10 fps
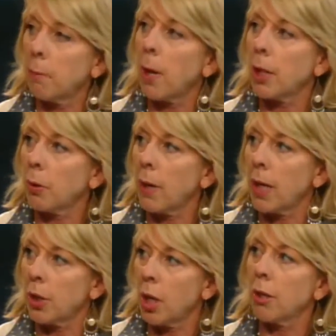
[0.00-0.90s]
price
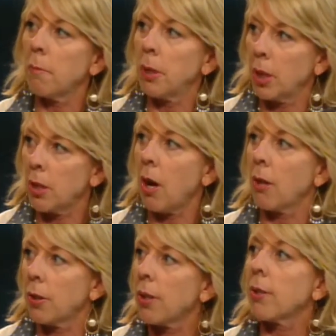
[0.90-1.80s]
range under a million
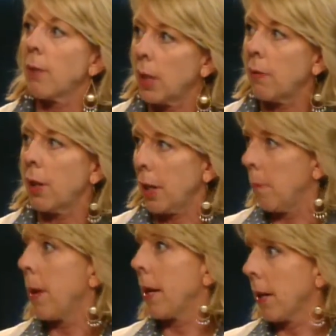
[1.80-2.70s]
dollars is very, very
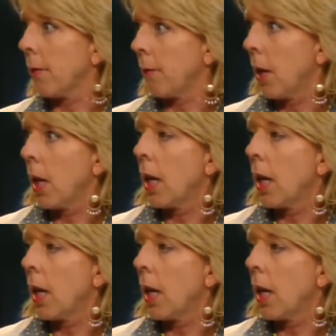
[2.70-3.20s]
competitive. That